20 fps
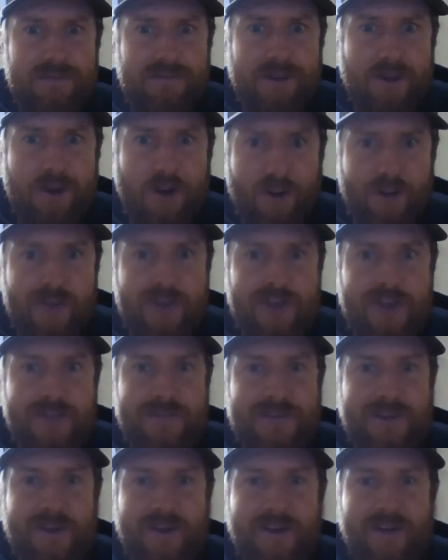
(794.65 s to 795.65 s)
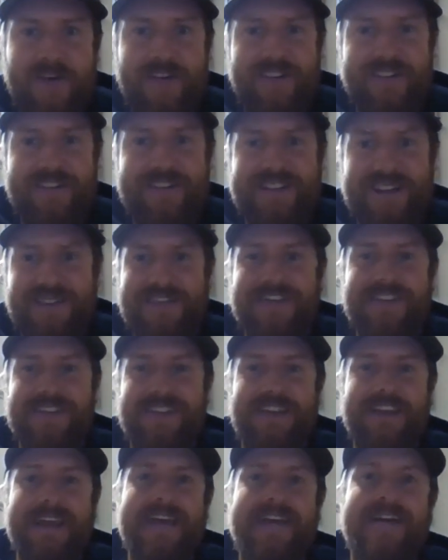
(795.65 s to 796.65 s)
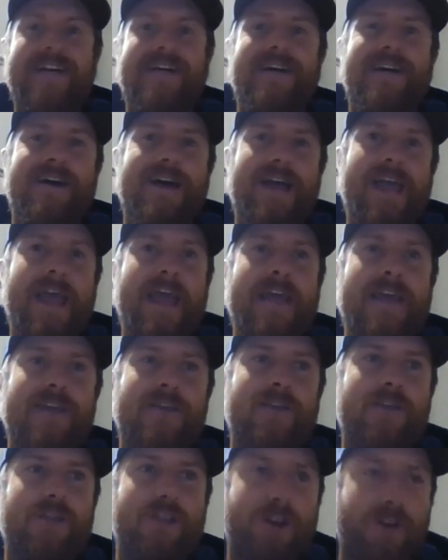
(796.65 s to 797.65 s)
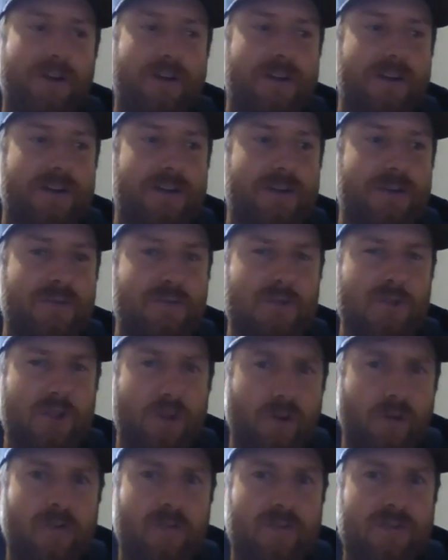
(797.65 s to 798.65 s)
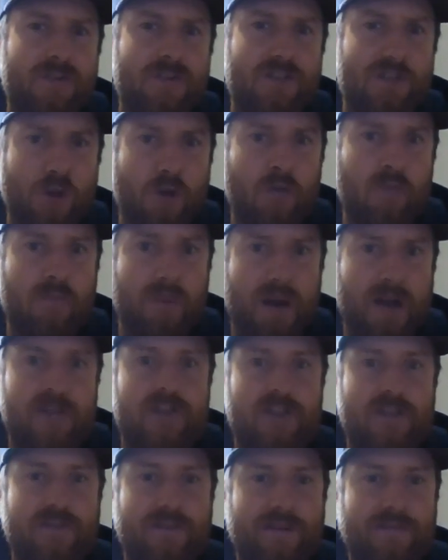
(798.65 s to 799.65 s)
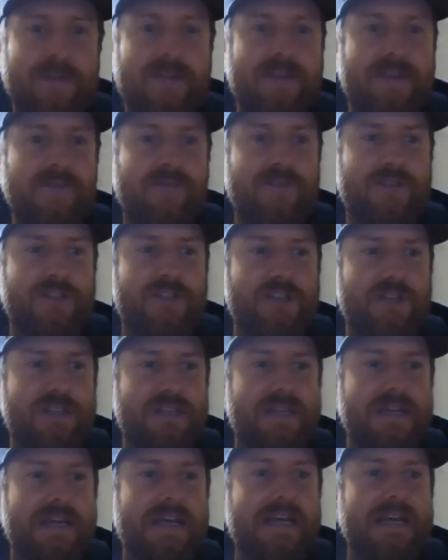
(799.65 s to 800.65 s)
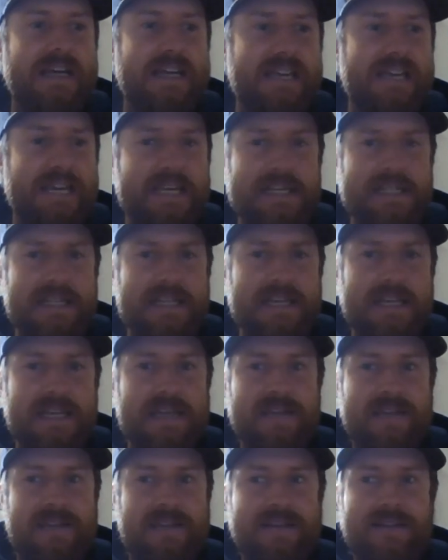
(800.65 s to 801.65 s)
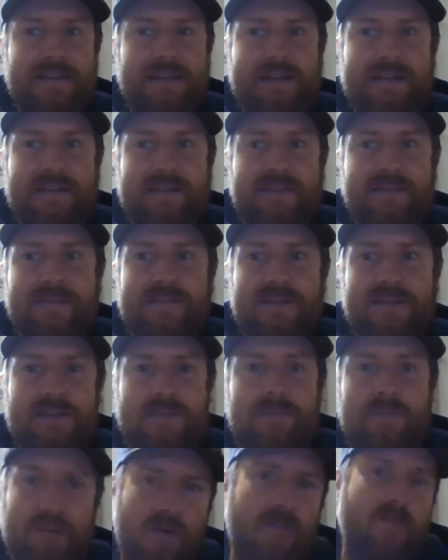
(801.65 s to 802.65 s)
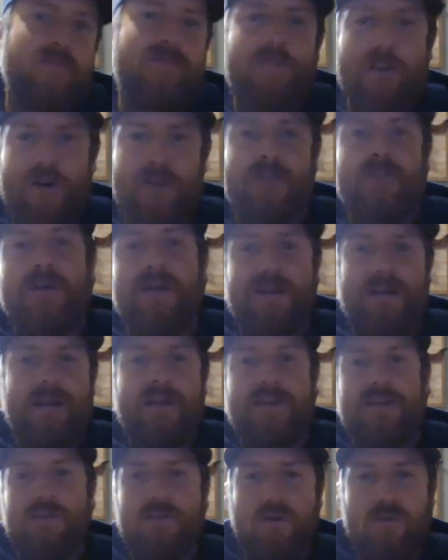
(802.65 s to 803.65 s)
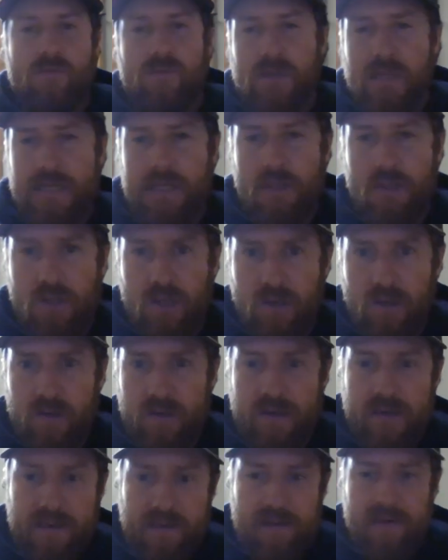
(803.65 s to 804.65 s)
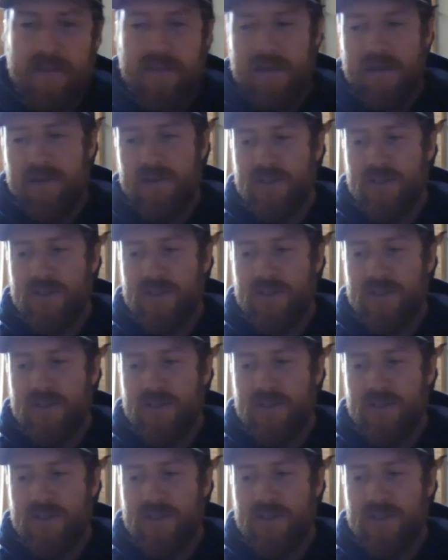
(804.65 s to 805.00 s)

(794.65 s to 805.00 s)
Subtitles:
Hardships are definitely you learn so much. If everything was just easy and just boom, falls right, you don't really learn anything.